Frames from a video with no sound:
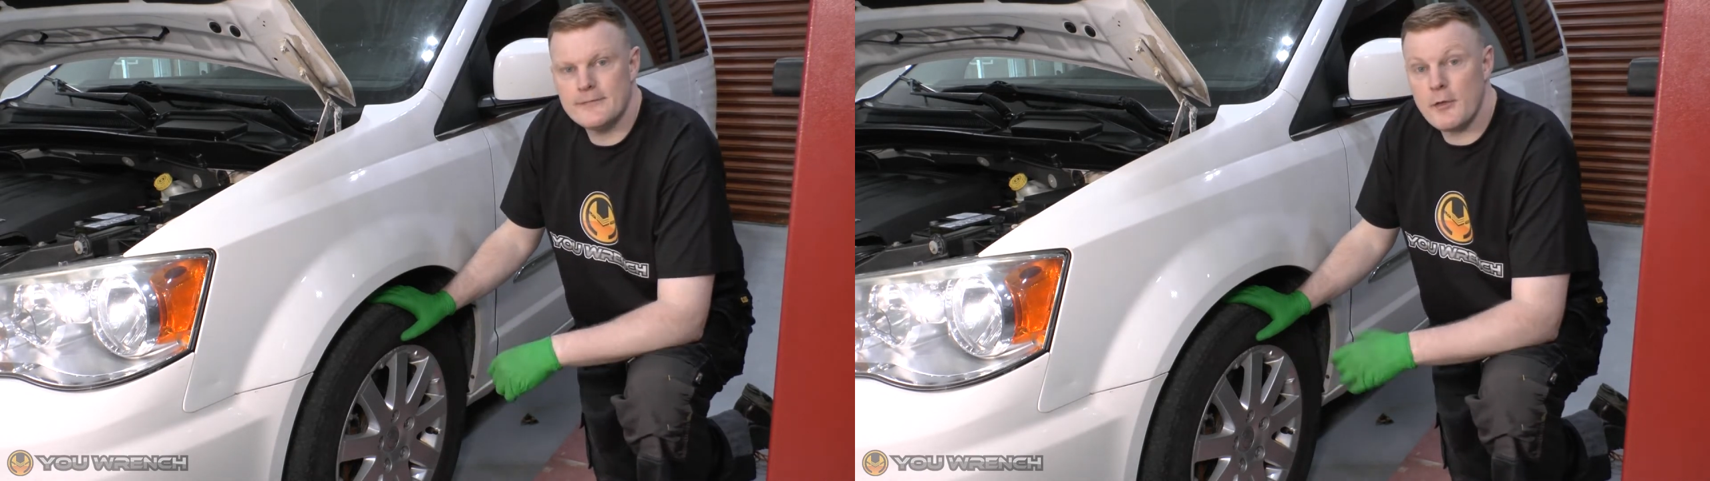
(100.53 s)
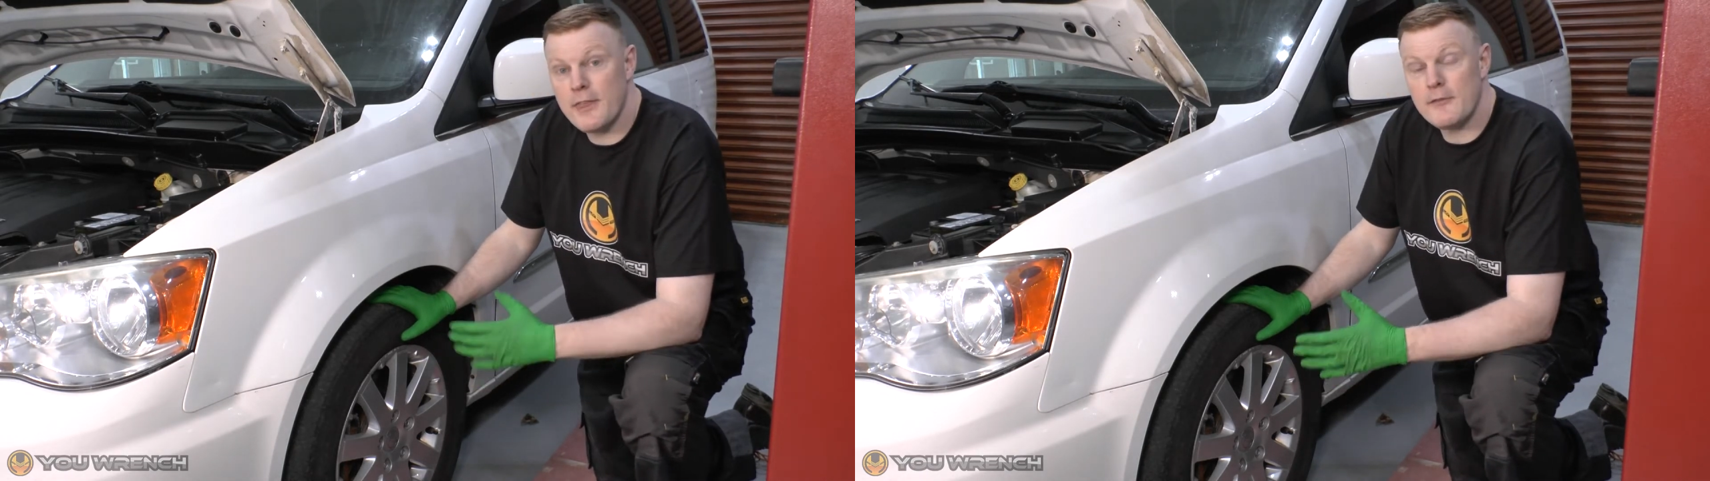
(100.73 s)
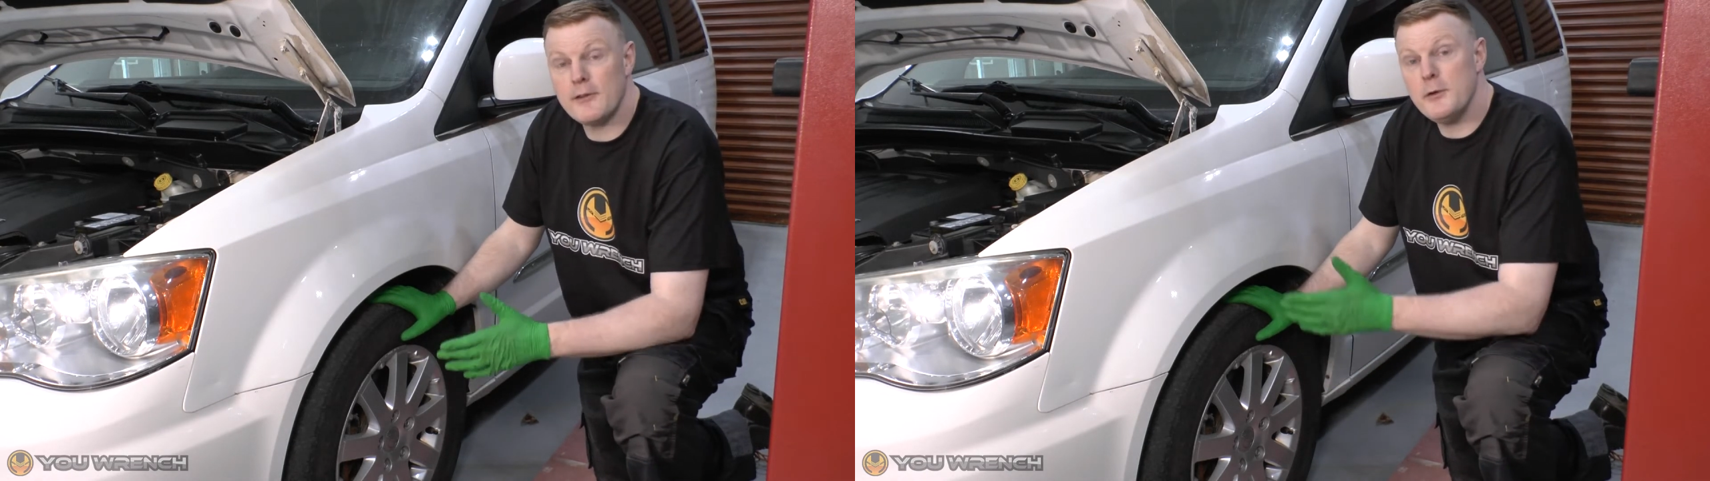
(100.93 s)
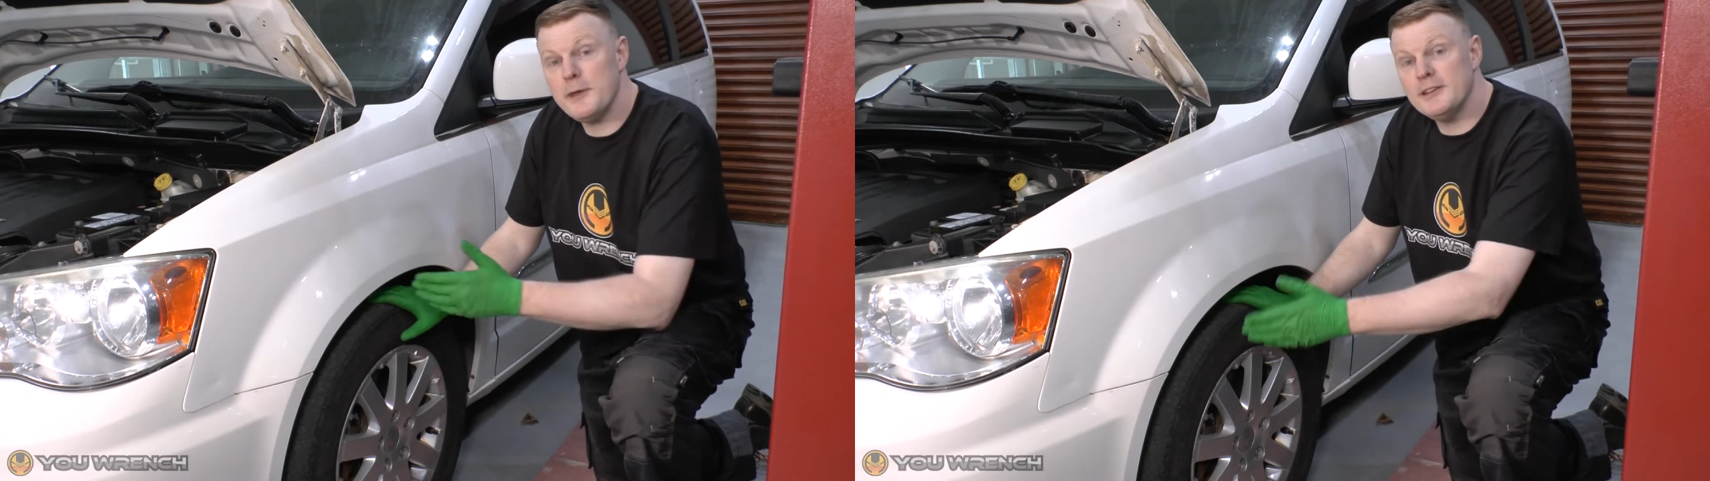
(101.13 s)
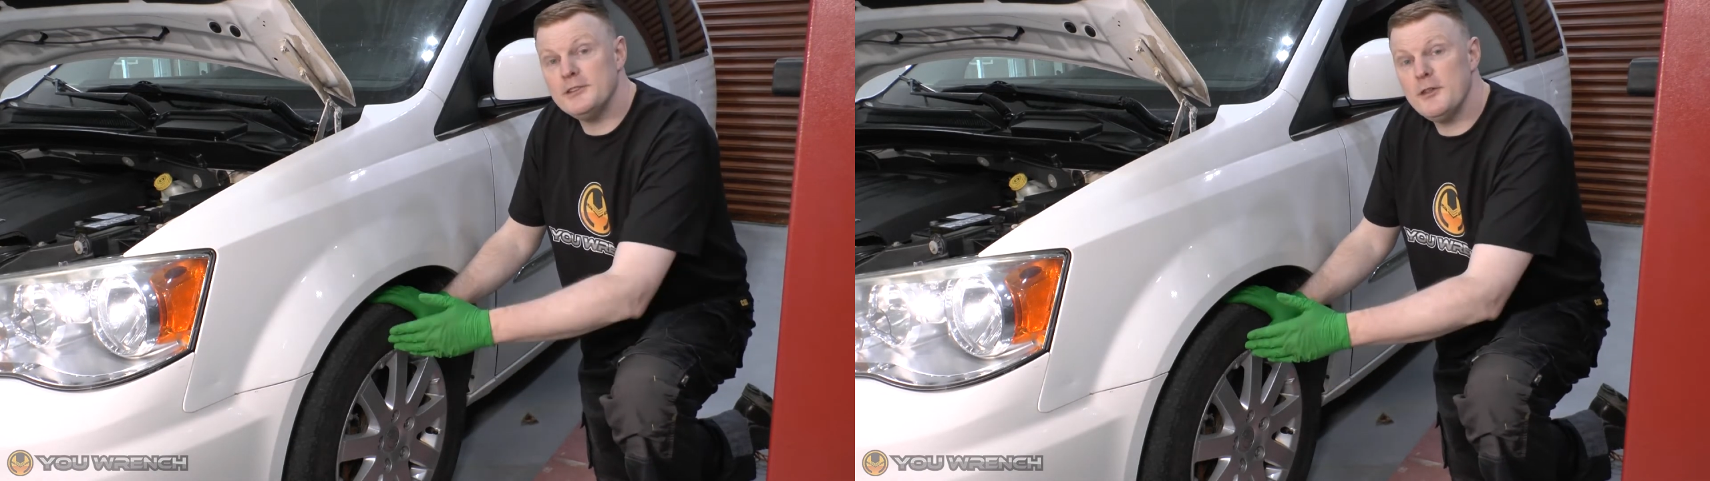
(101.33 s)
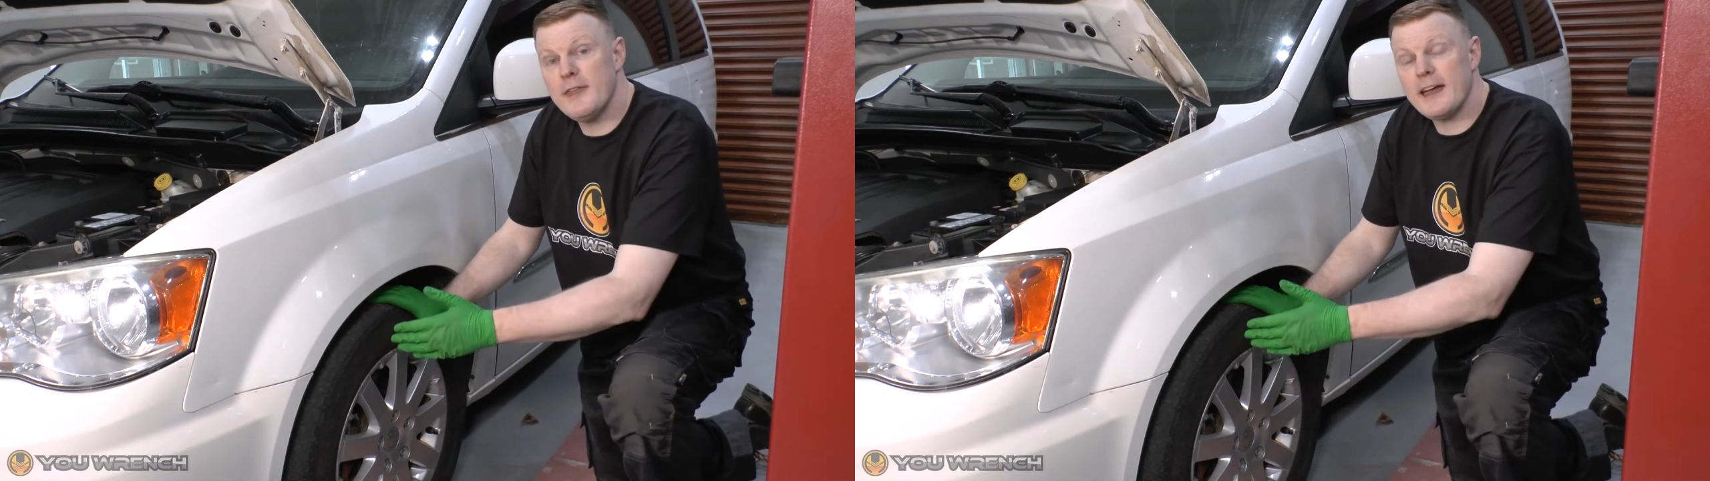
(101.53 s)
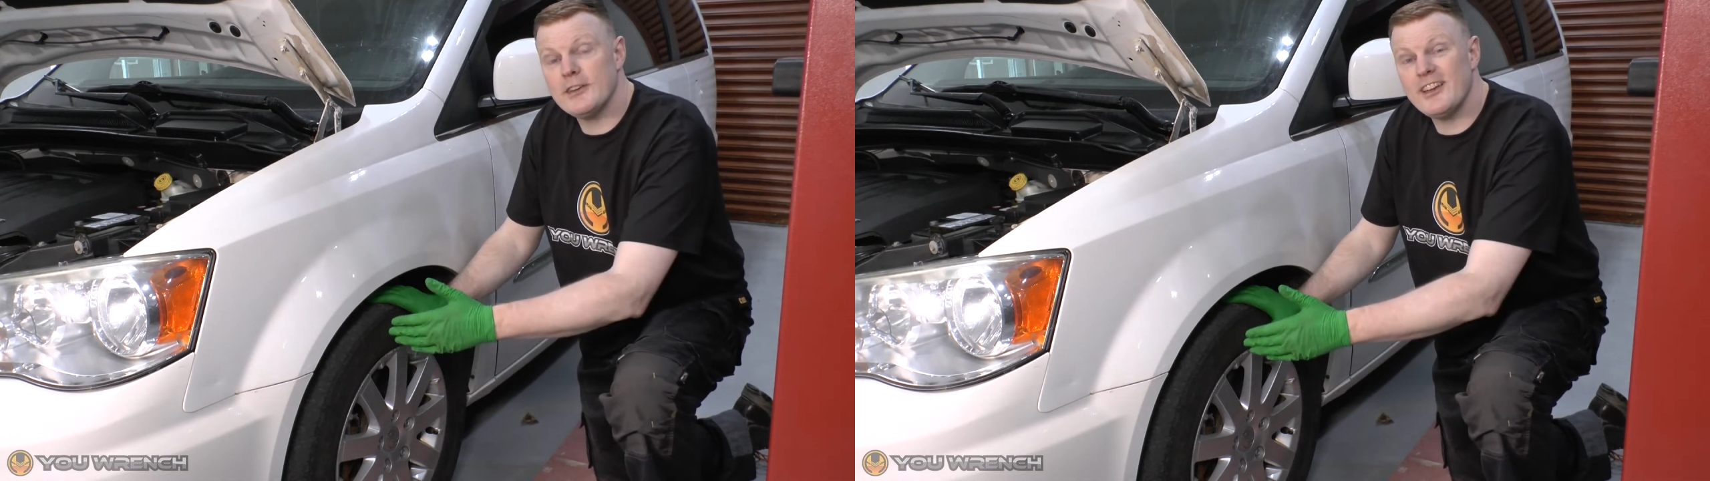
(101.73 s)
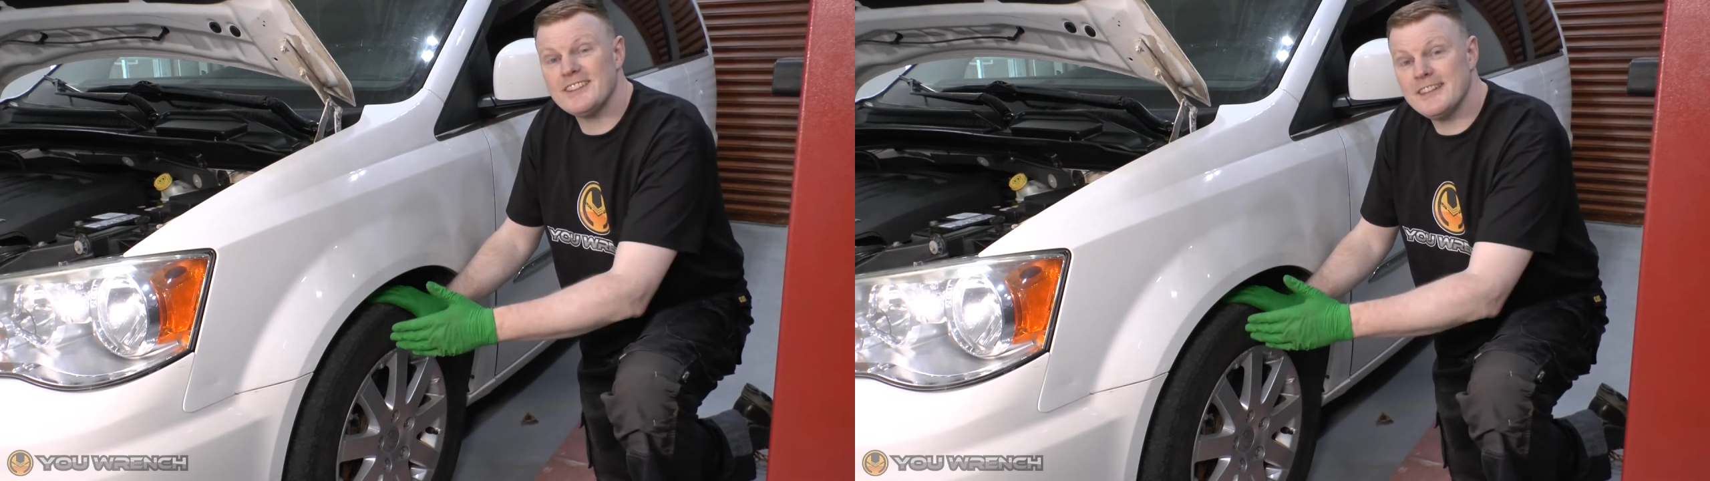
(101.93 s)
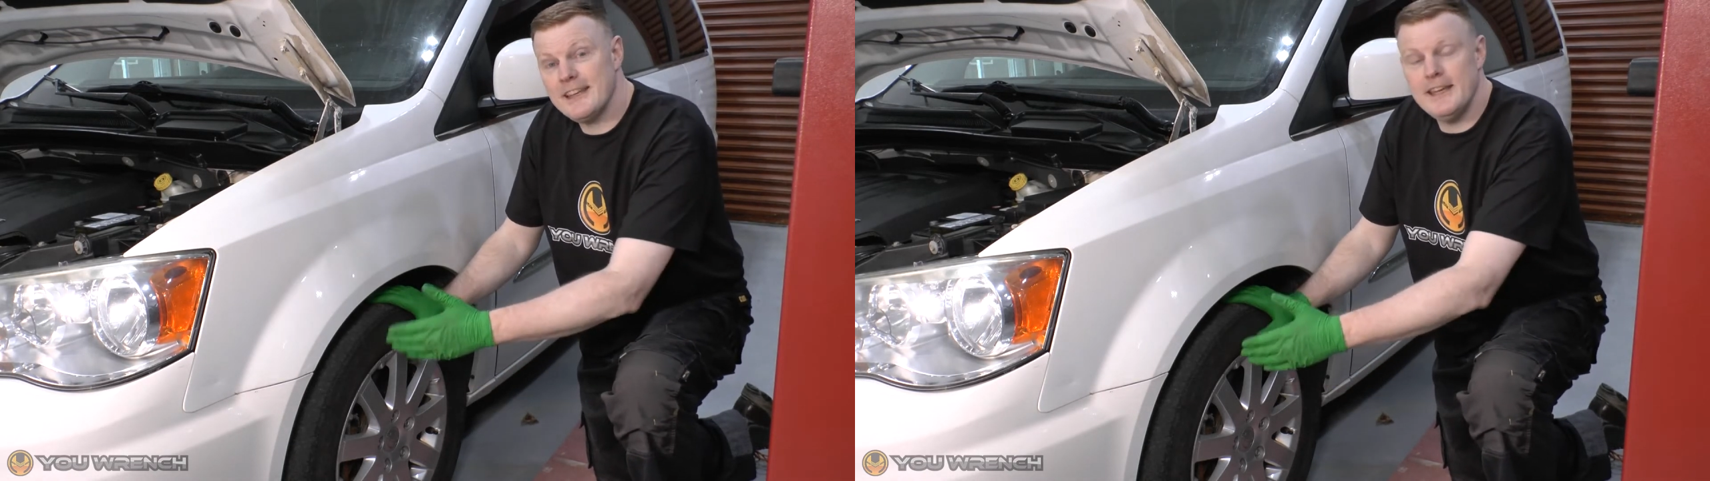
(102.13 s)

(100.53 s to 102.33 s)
Now thankfully we can do that nice and